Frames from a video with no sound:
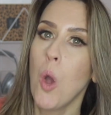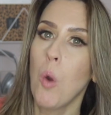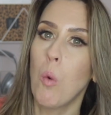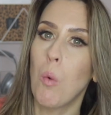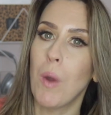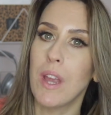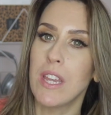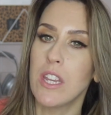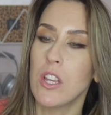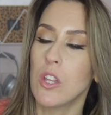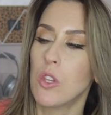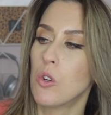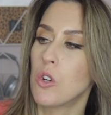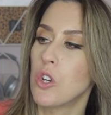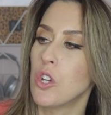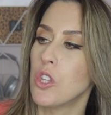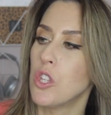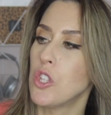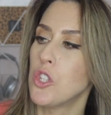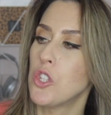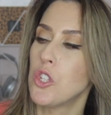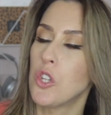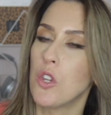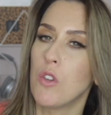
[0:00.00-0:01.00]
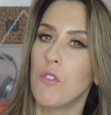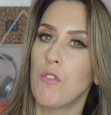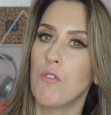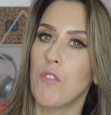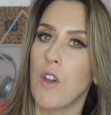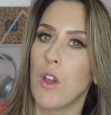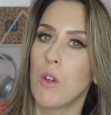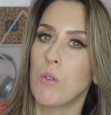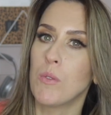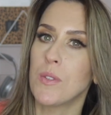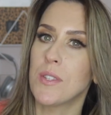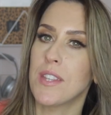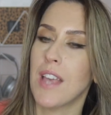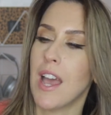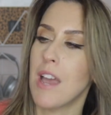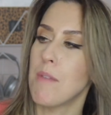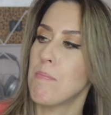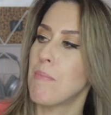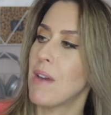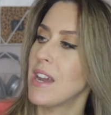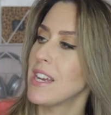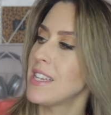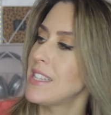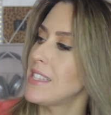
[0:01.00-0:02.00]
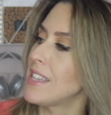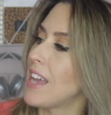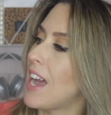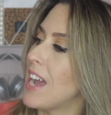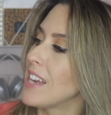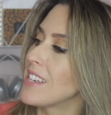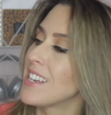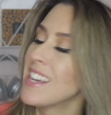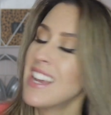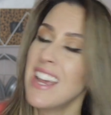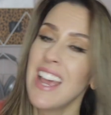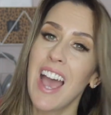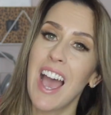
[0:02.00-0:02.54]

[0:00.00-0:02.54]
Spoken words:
when you look at the two phones side by side,